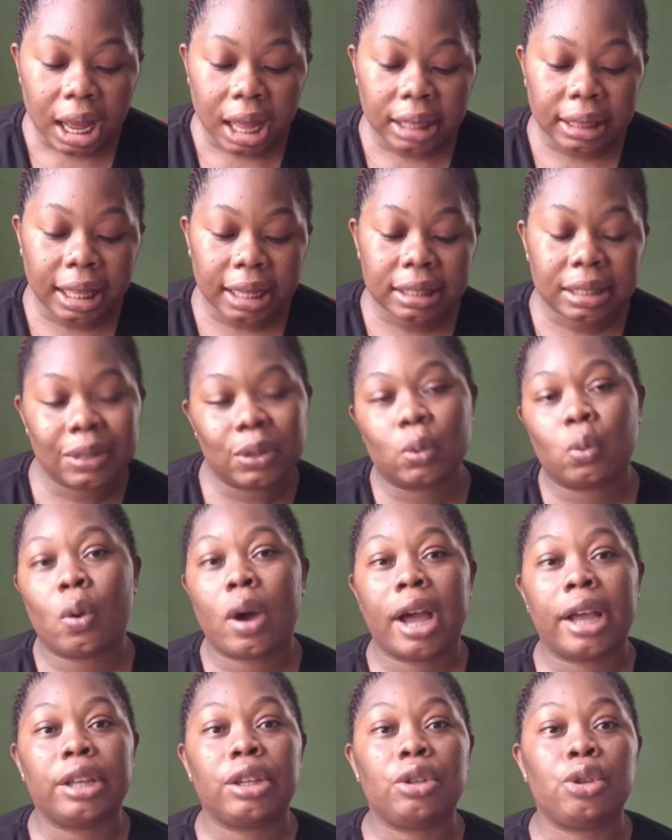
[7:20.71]
and that is
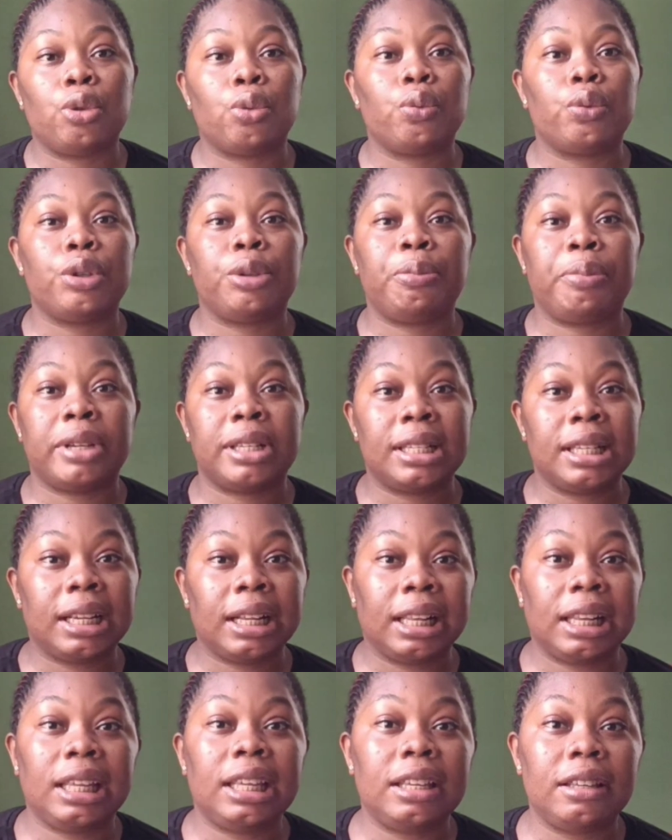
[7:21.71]
why you would
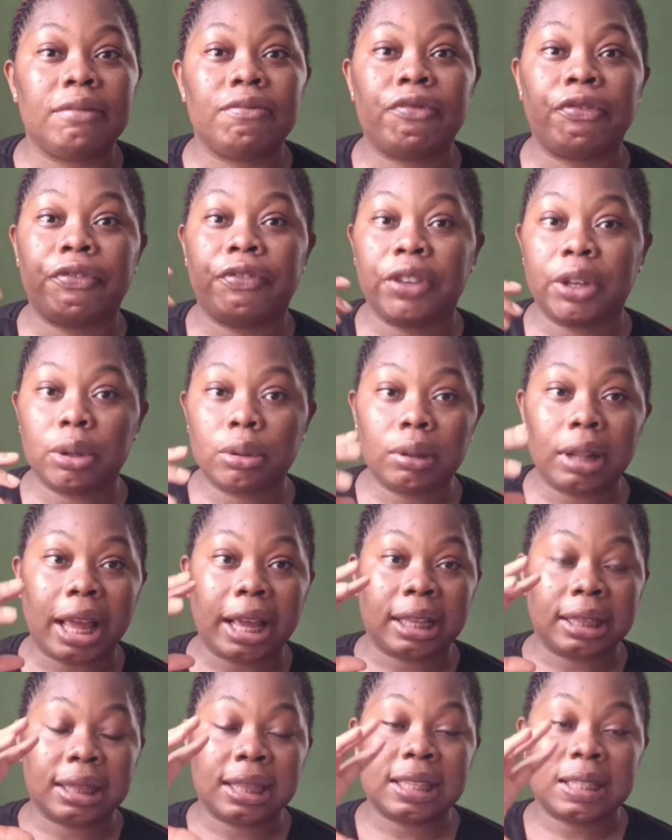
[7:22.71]
basically feel
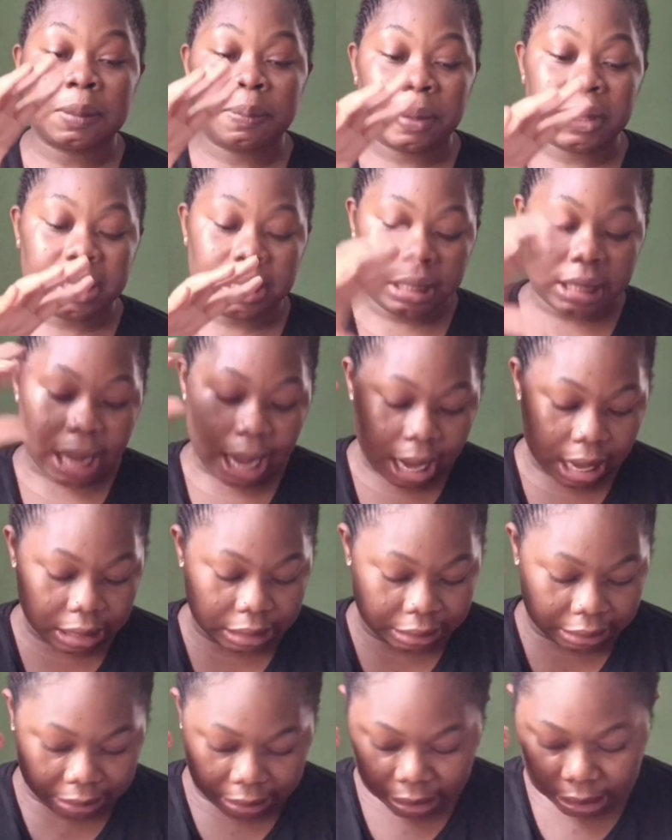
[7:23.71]
like this person
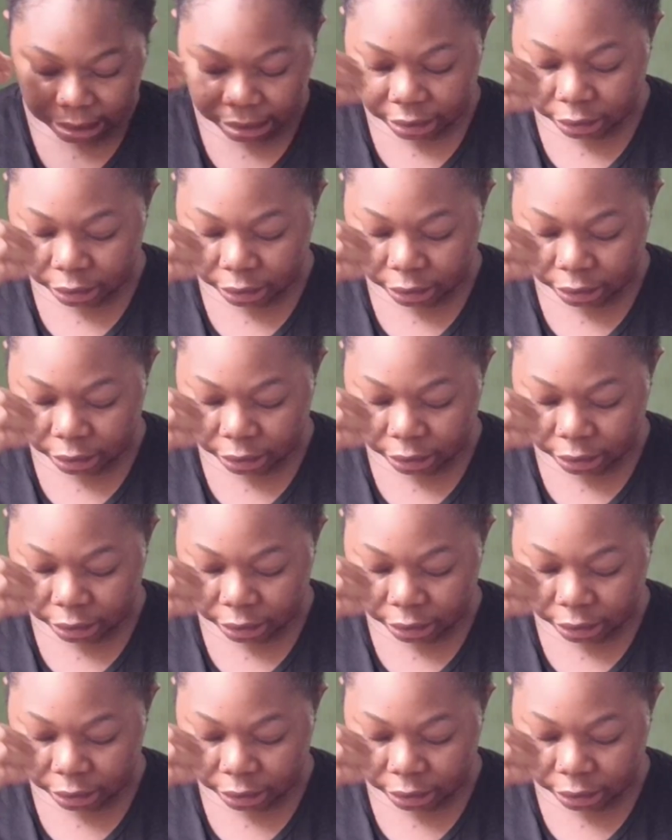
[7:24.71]
has,